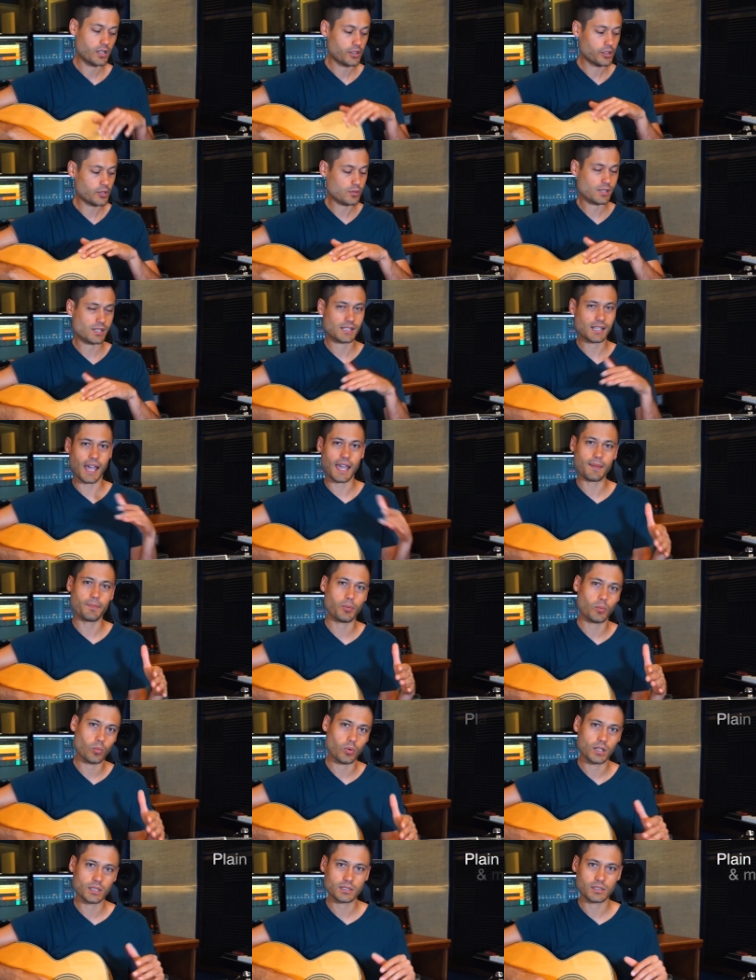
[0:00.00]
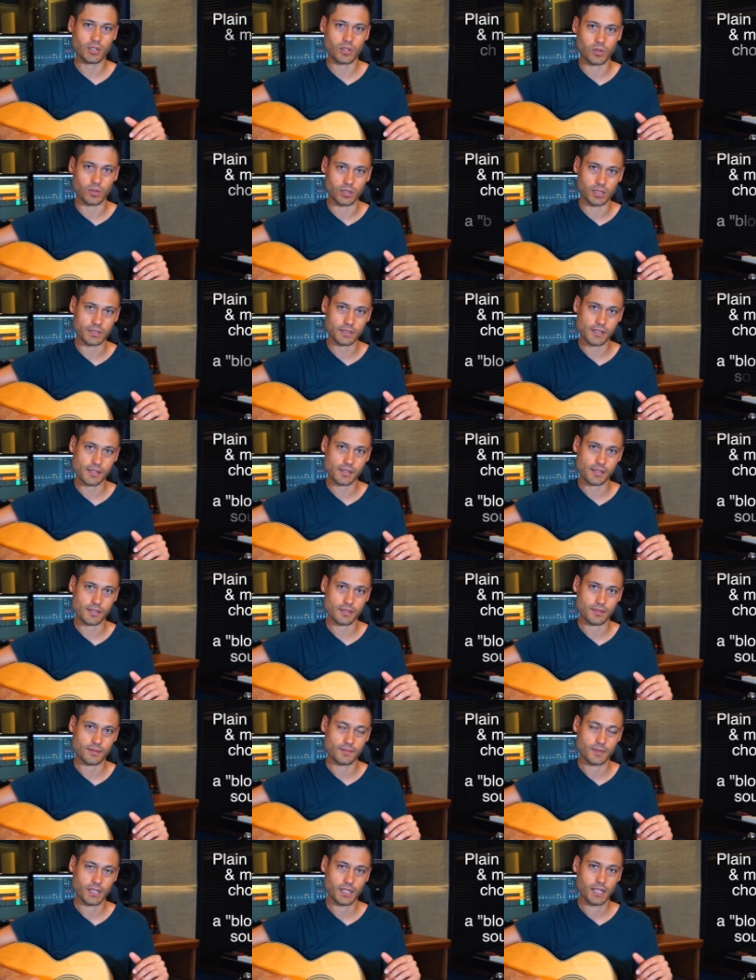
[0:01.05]
Those type 1 chords,
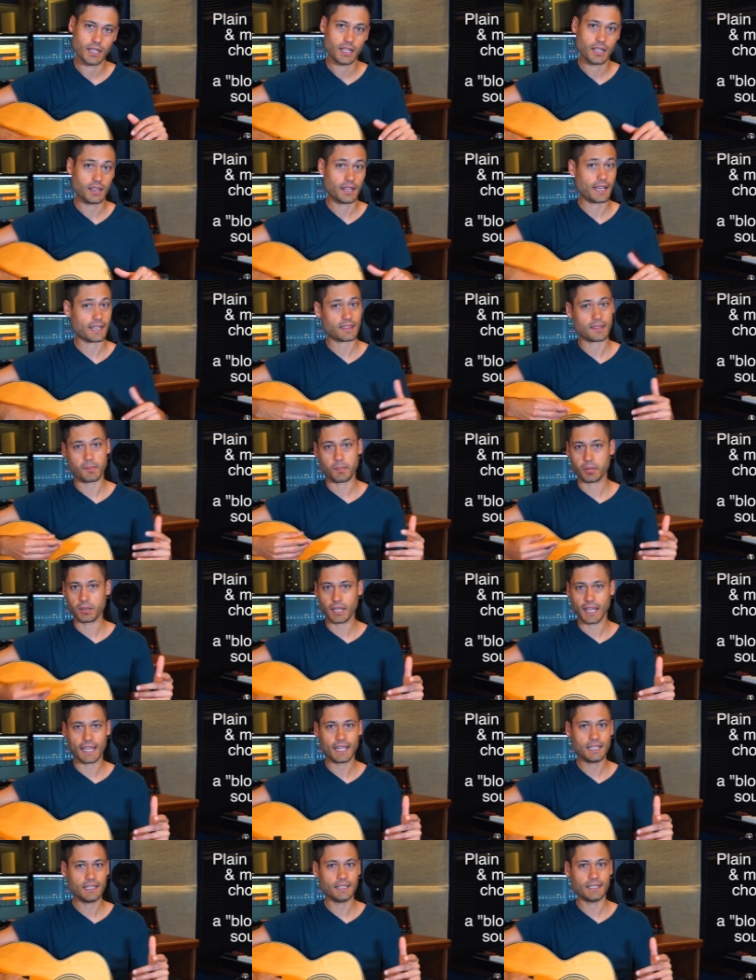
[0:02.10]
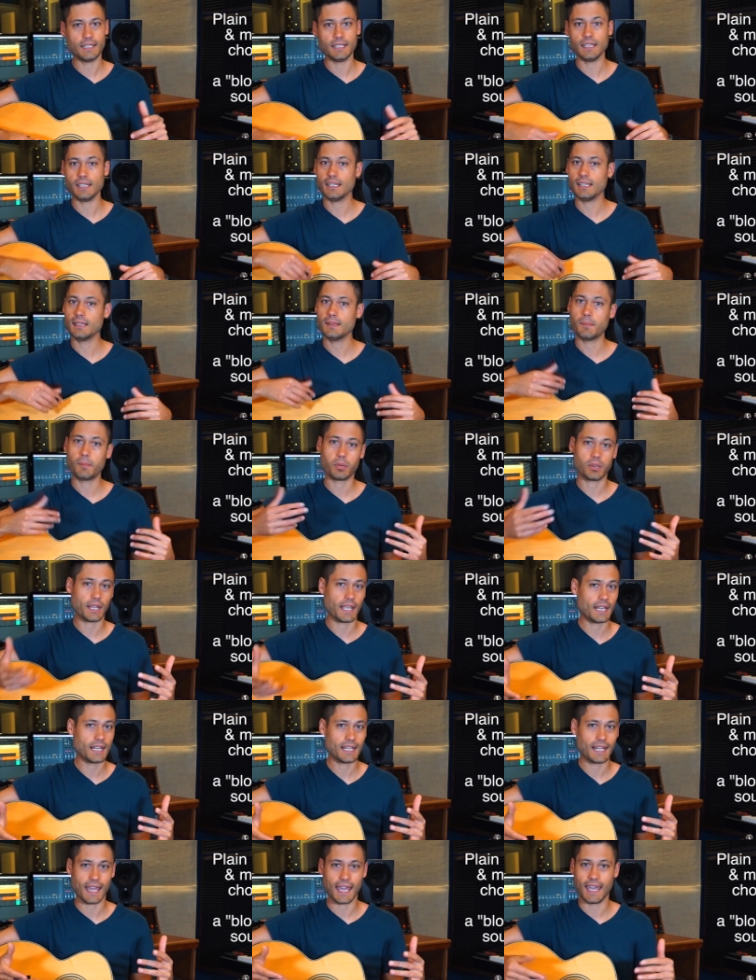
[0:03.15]
like the plain D,
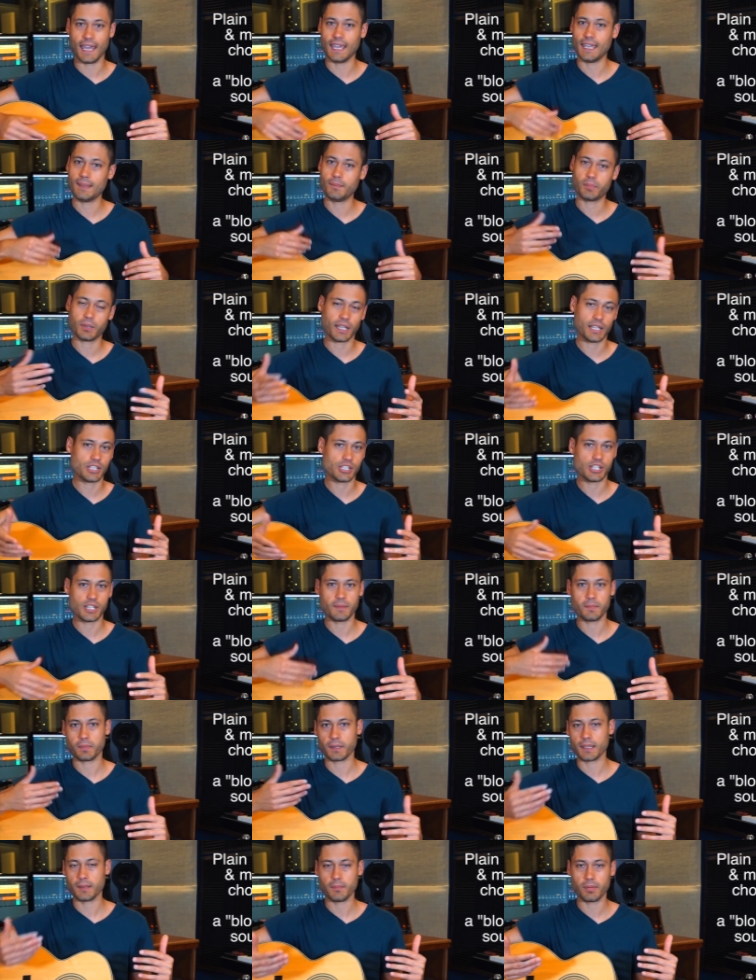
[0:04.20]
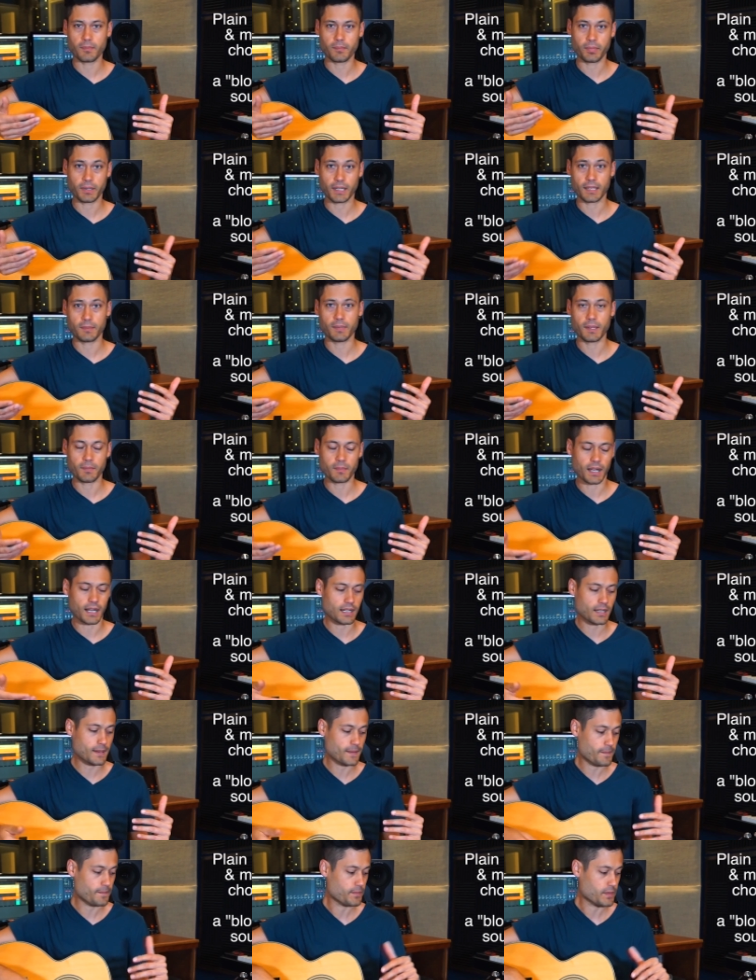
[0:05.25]
plain A, plain G, plain B
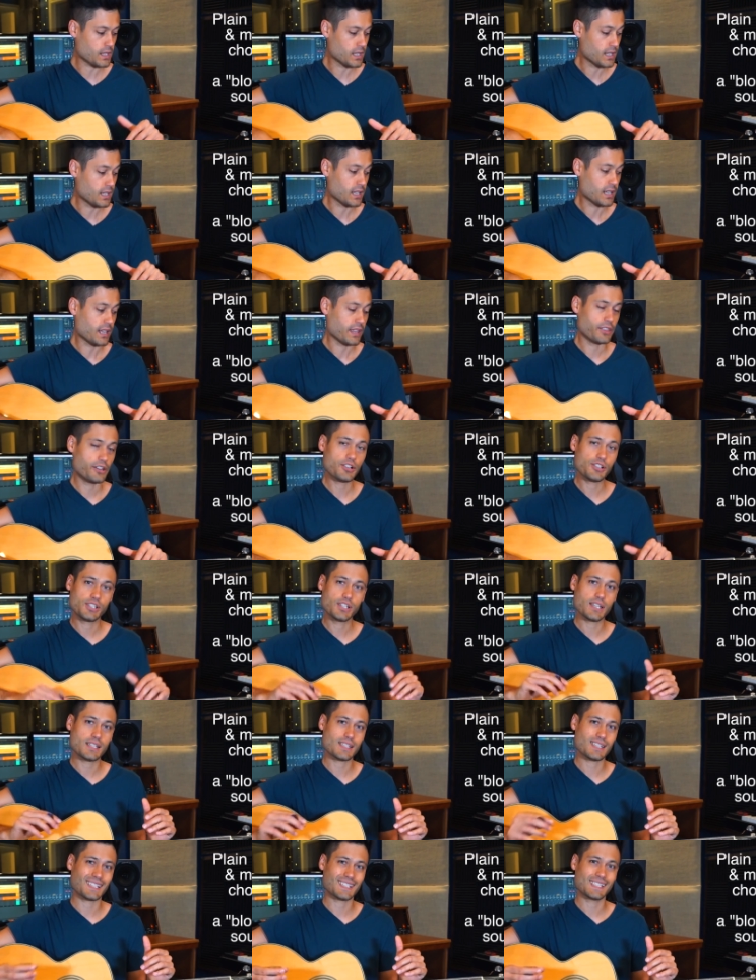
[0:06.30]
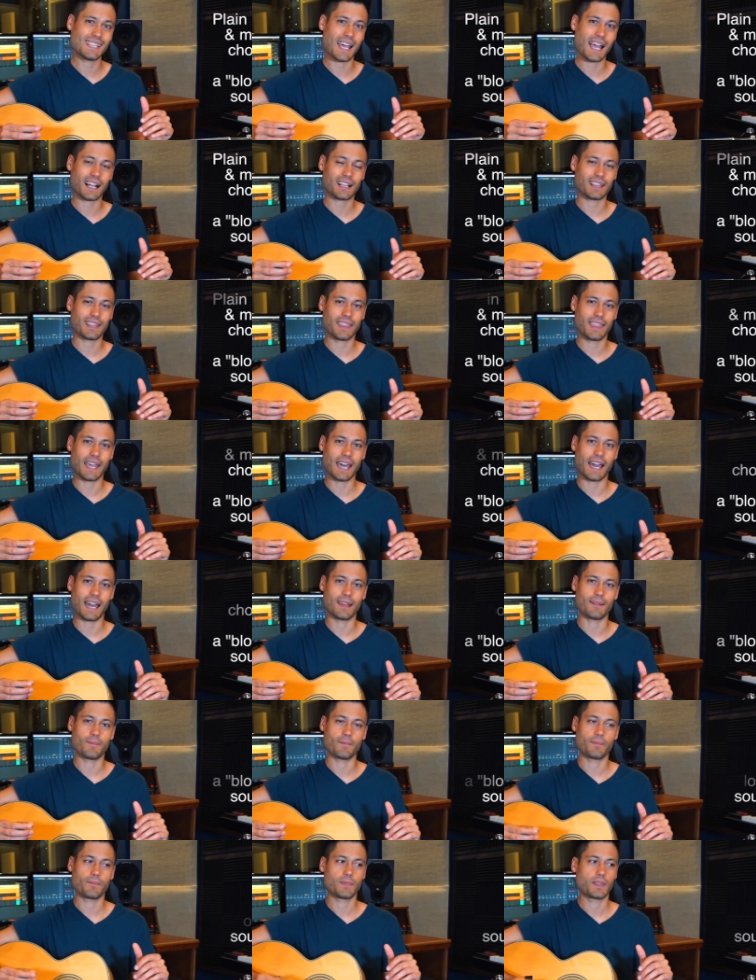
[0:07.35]
minor, they're just exactly that.